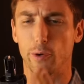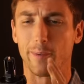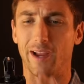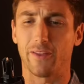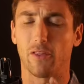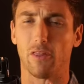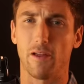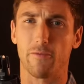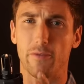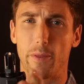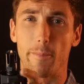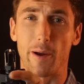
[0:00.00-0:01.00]
Or you might get the
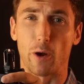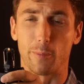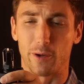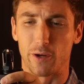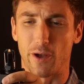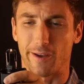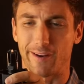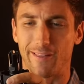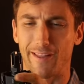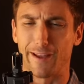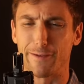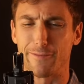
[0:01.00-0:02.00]
love from the barrel, but you're not gonna
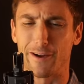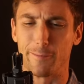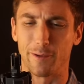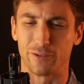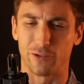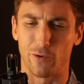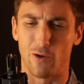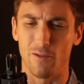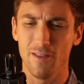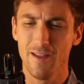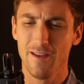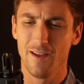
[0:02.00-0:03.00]
like it very much at all.